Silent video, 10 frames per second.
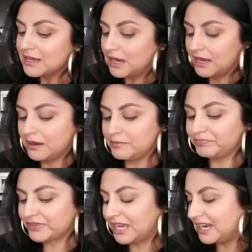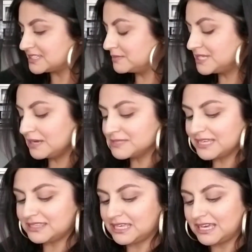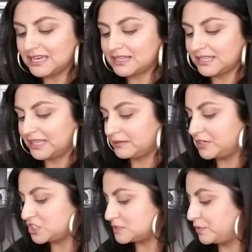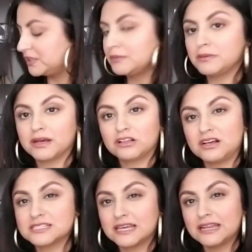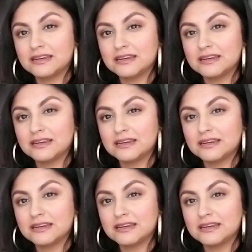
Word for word: Um, sometimes I think, like, let me just put them in my closet,